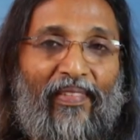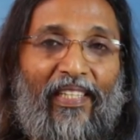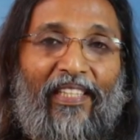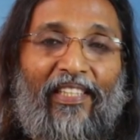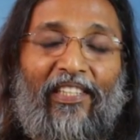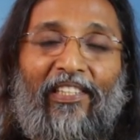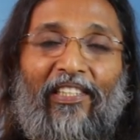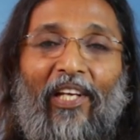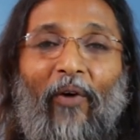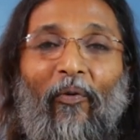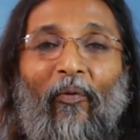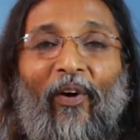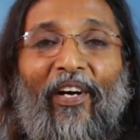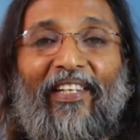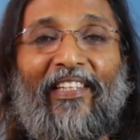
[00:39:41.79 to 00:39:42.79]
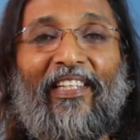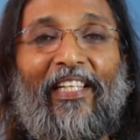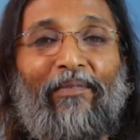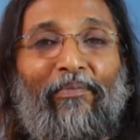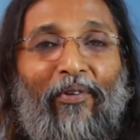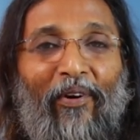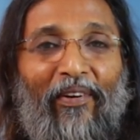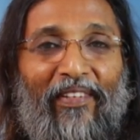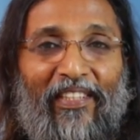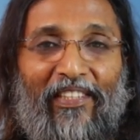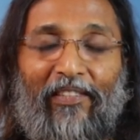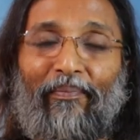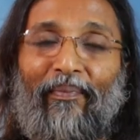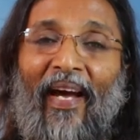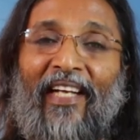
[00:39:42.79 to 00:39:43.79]
It is a work in
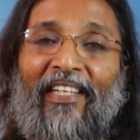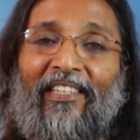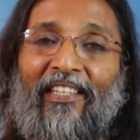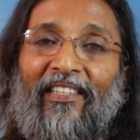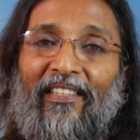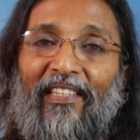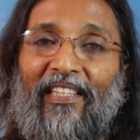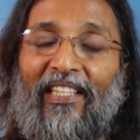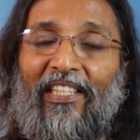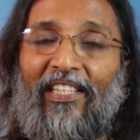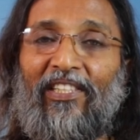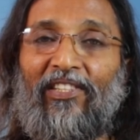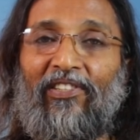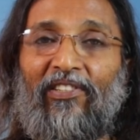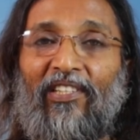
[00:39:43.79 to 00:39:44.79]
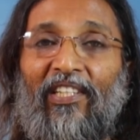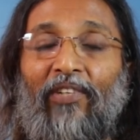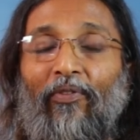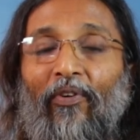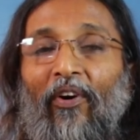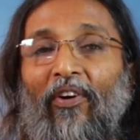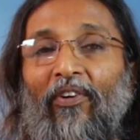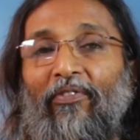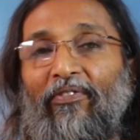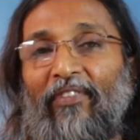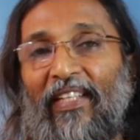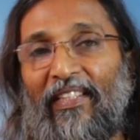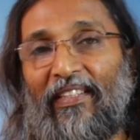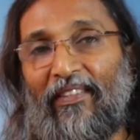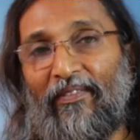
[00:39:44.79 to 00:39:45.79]
progress. Matter is
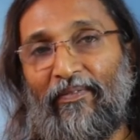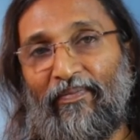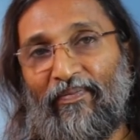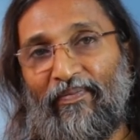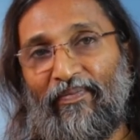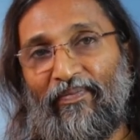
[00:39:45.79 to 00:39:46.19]
evolving.